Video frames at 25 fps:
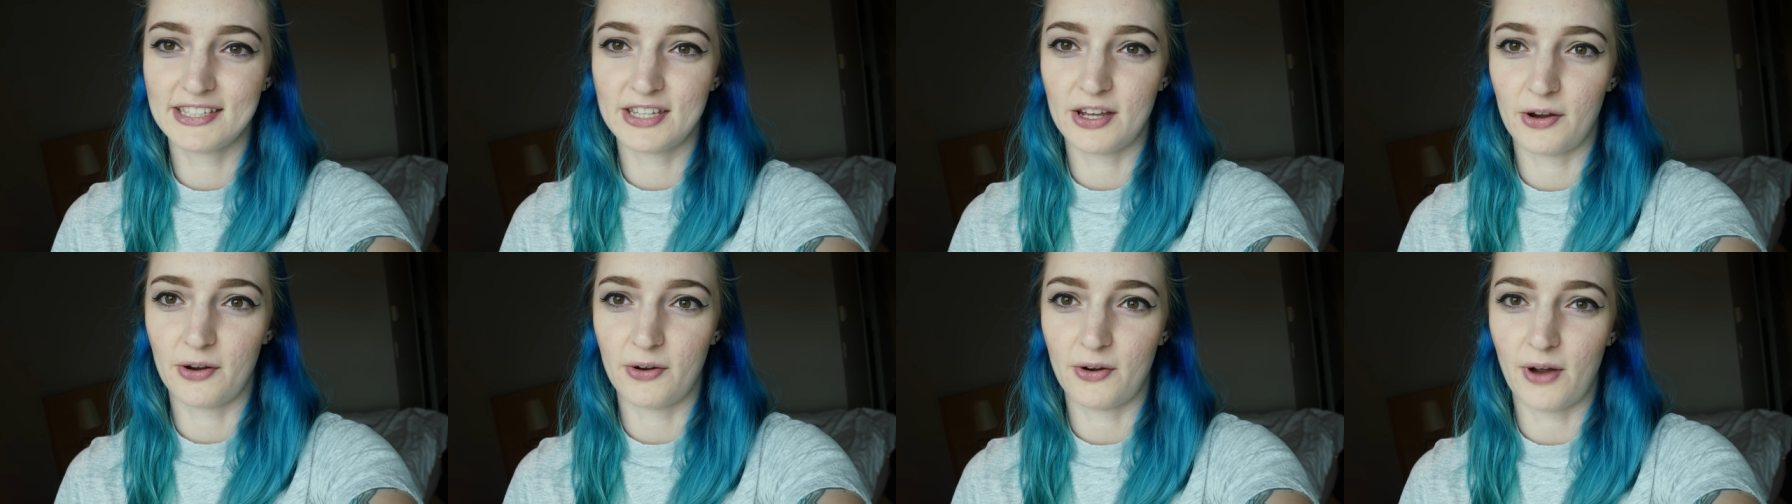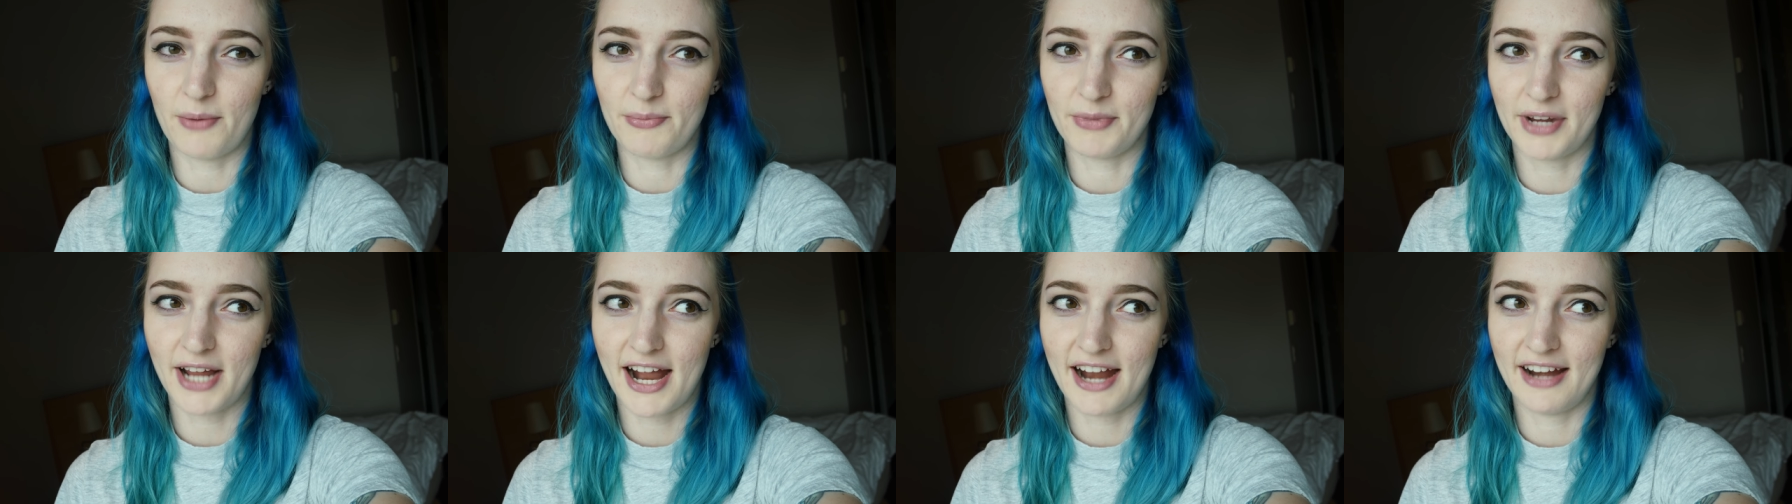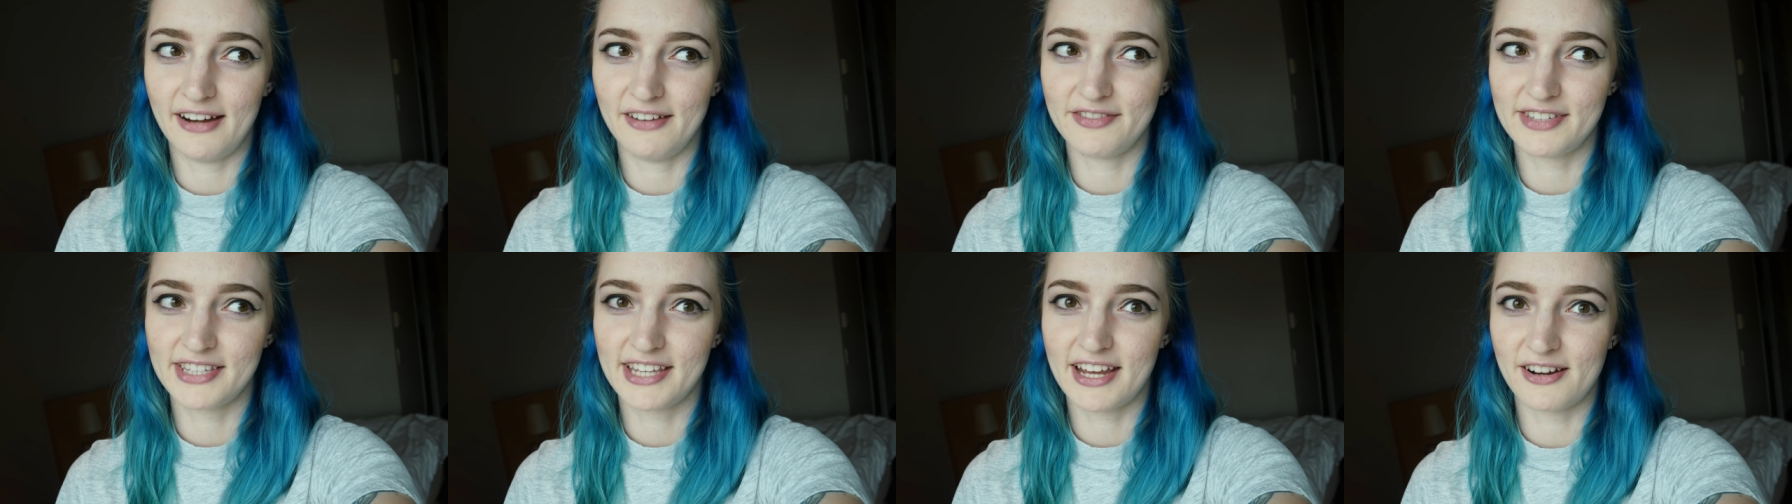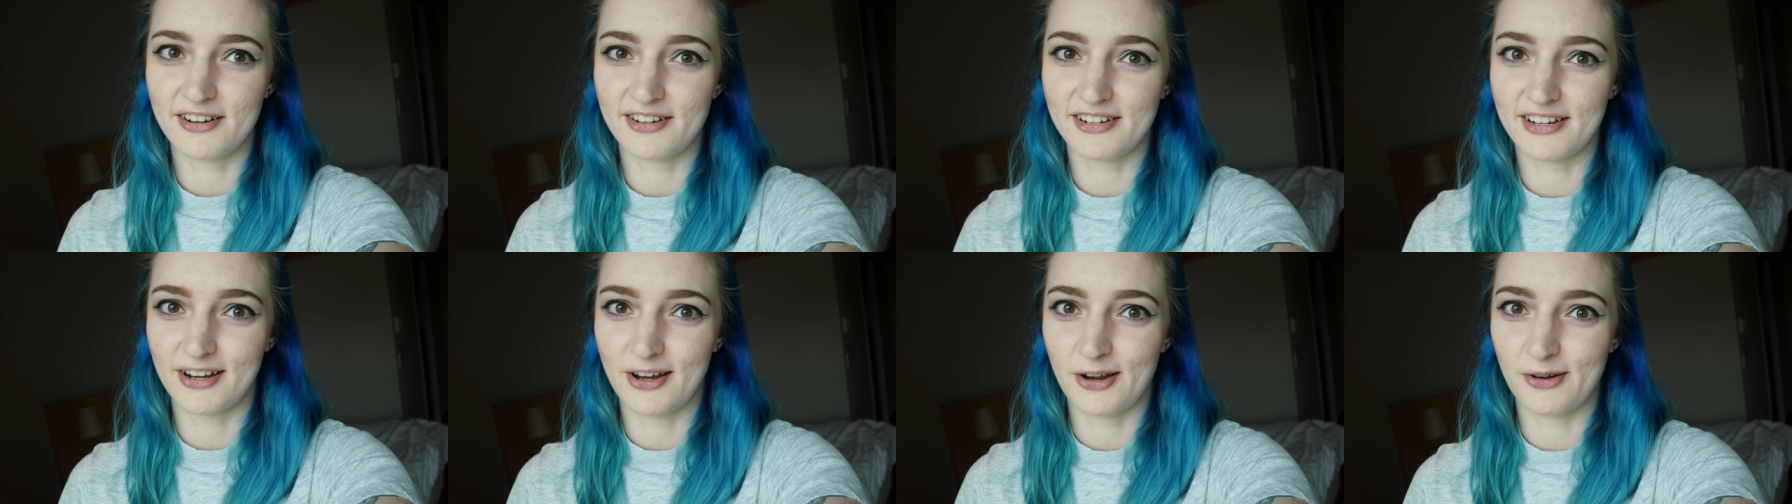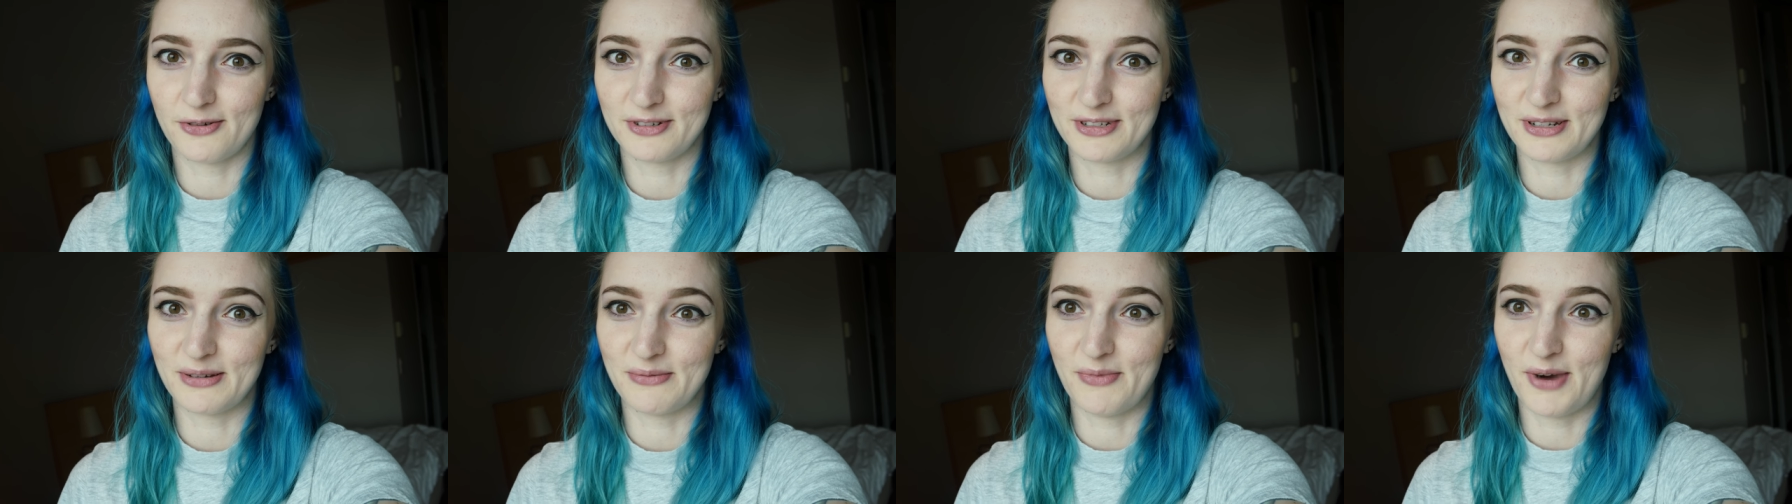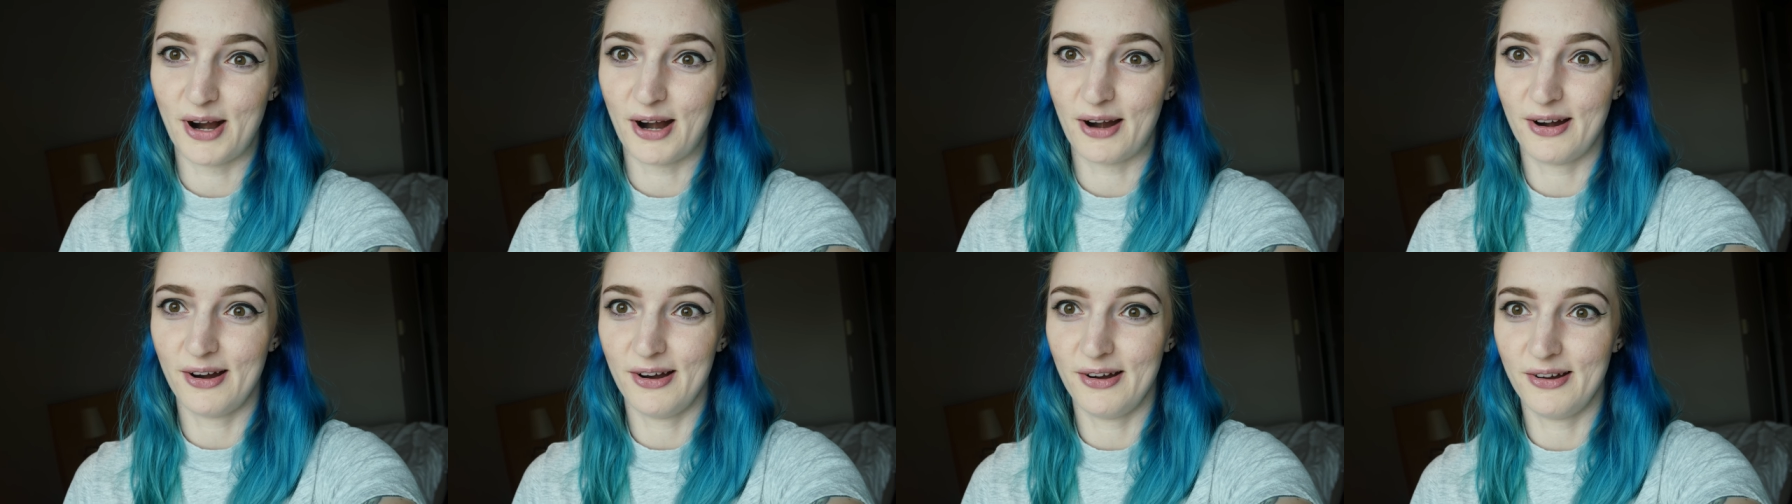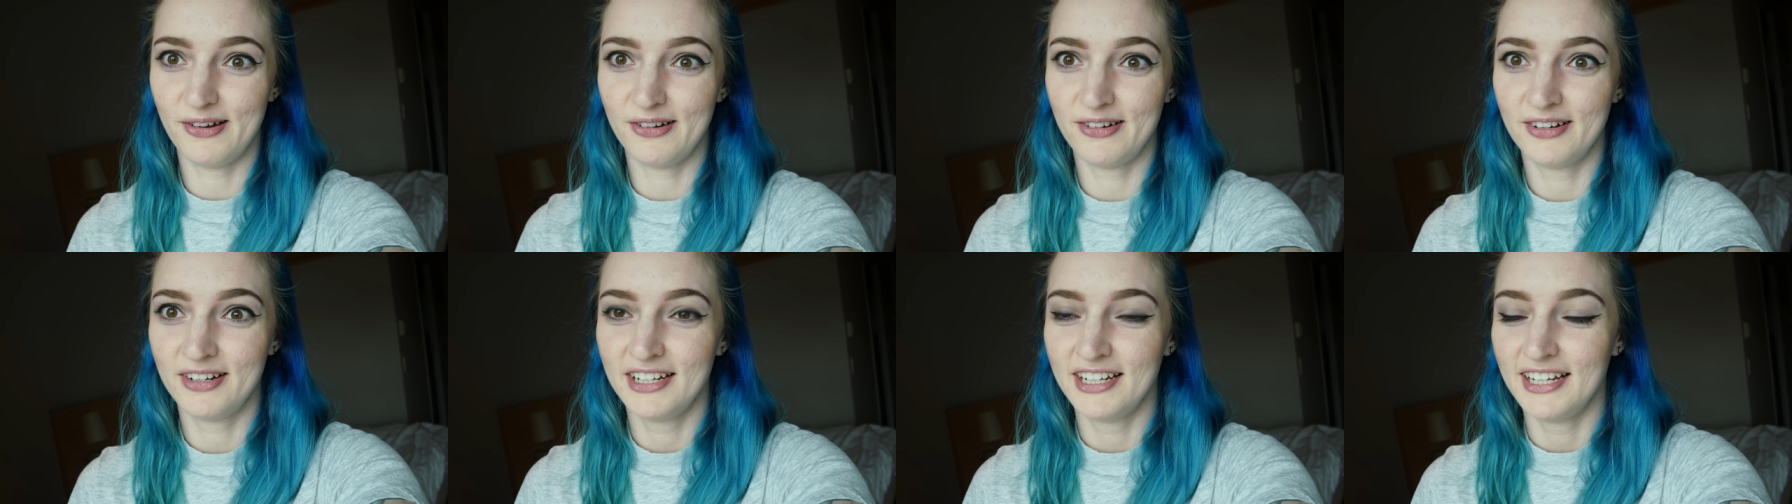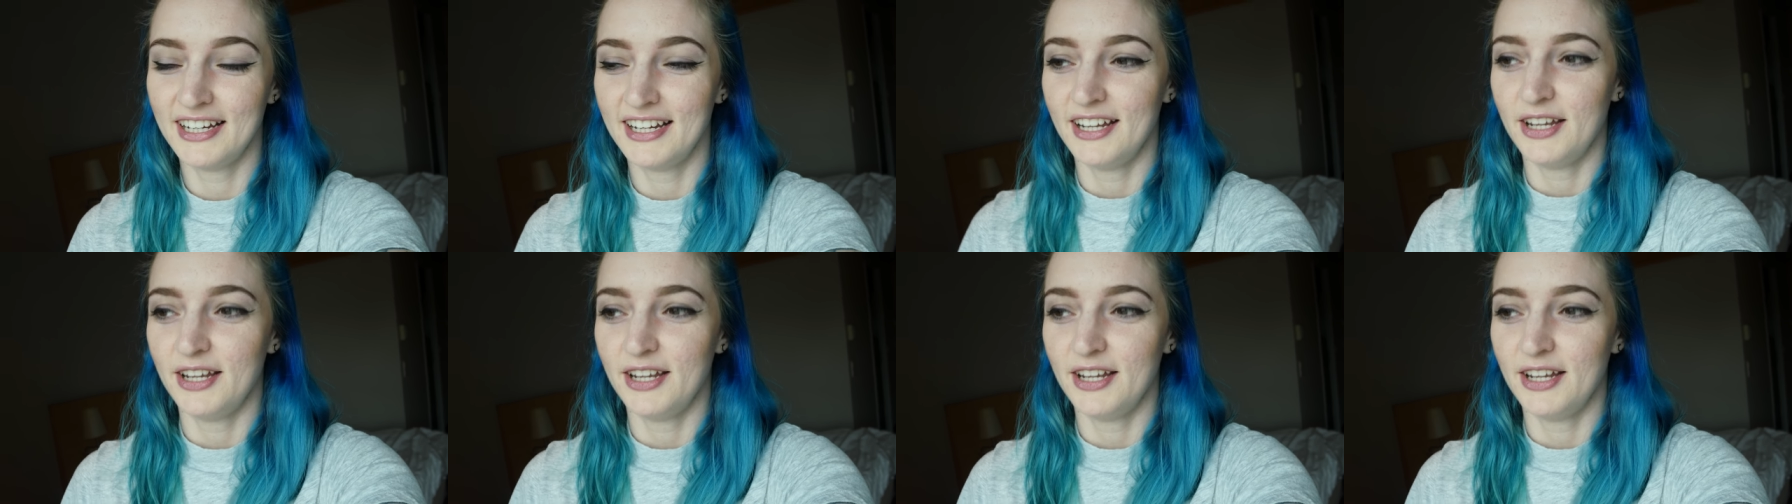so I'm kind of scared to go tomorrow.